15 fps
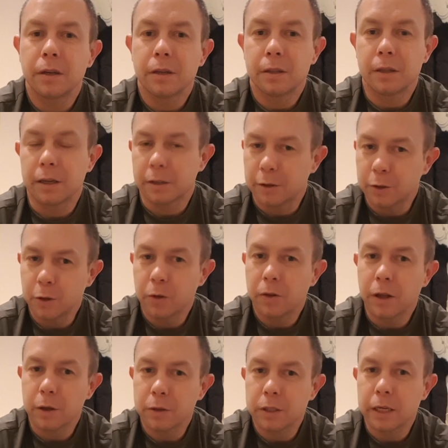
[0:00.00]
than a
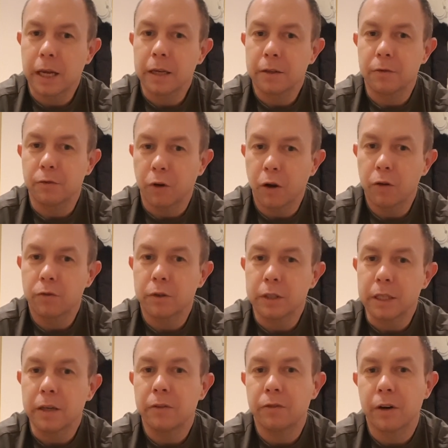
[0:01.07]
2008 Volvo
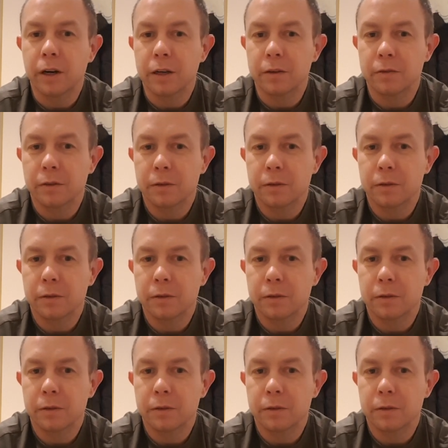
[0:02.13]
D5.